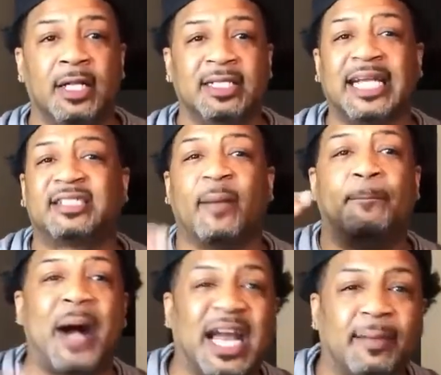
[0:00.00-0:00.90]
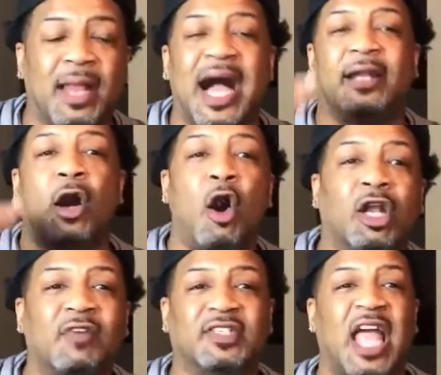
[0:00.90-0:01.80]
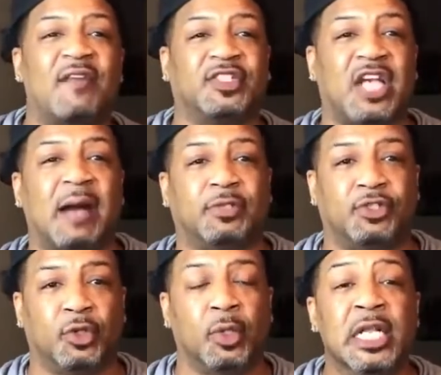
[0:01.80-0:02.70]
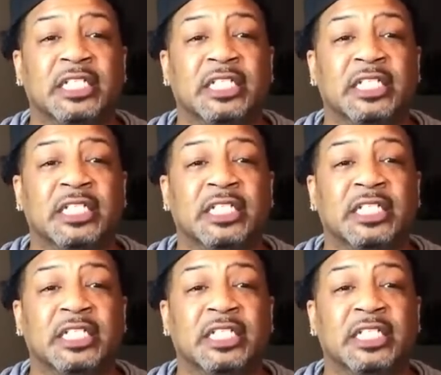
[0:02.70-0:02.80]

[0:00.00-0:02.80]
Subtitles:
That's the bottom line. All of us have a job to do.